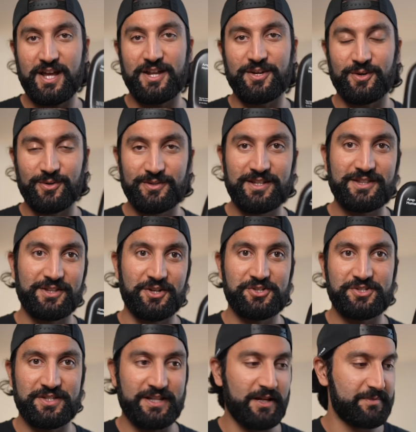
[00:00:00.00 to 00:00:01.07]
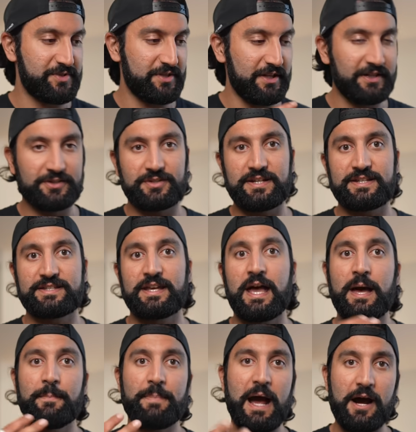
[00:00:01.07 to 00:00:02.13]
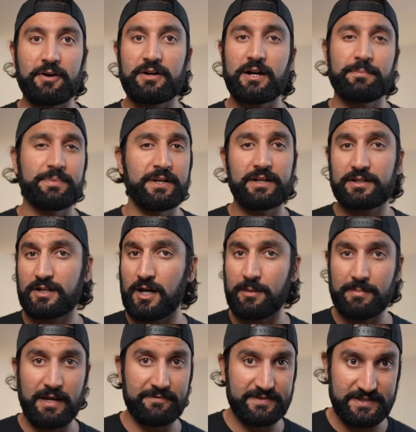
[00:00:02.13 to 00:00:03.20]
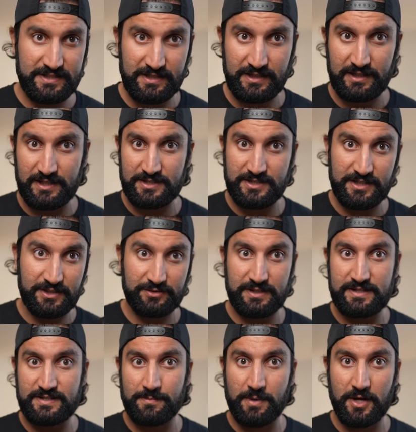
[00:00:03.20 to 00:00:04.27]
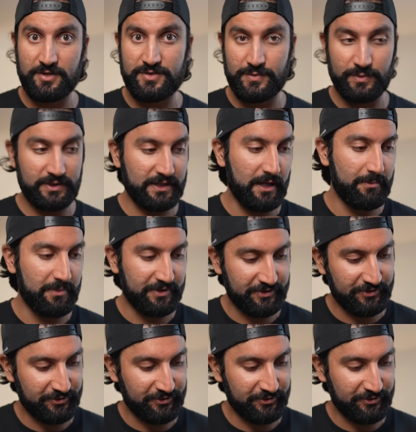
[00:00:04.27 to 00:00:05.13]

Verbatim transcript: and only lotion that helps you increase power output, combat fatigue, and decrease post-workout muscle